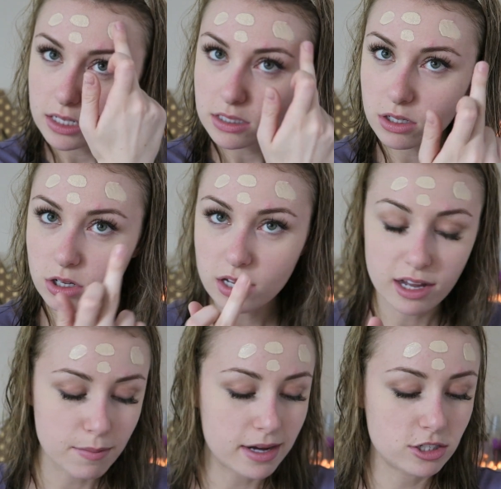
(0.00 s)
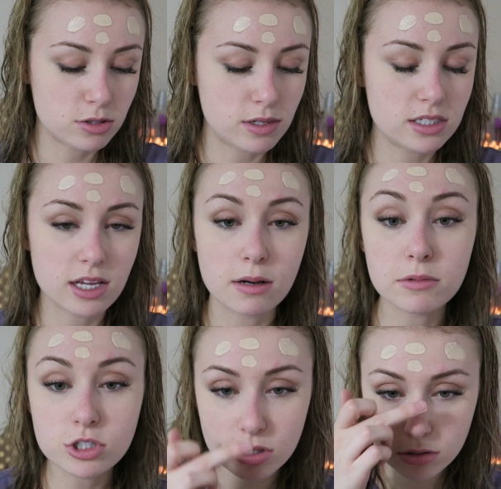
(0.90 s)
doesn't look like it matches my skin,
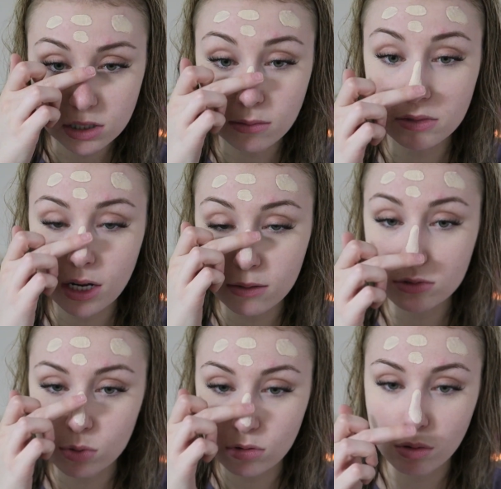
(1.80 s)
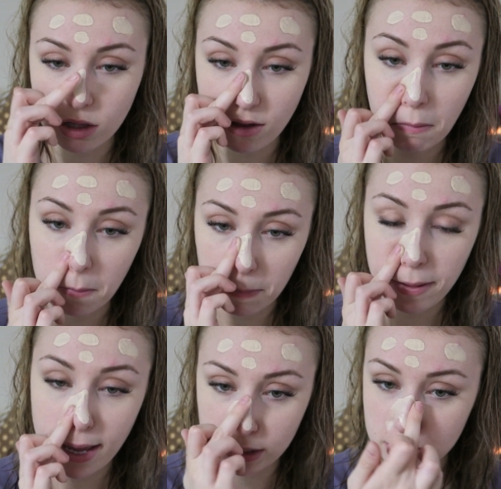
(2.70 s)
but you know, sometimes with really
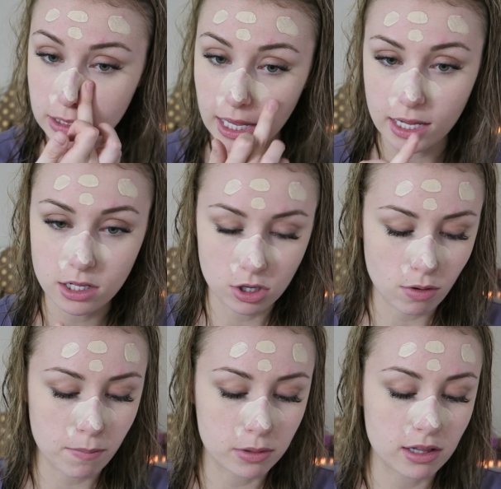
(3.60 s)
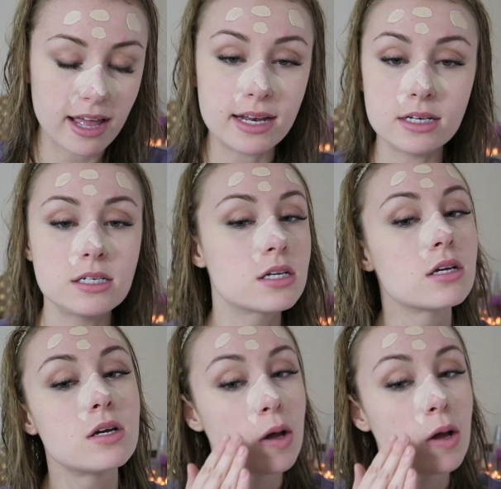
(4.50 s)
pale skin, you'll blend